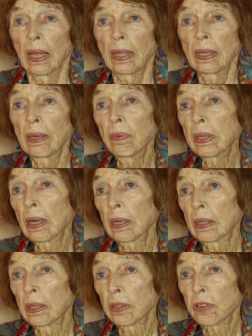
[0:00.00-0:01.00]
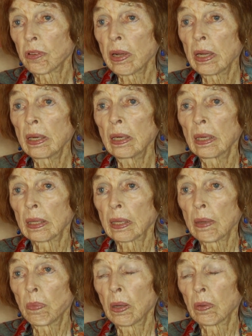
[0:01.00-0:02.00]
And then we got on a train,
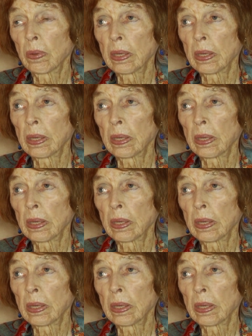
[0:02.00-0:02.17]
came all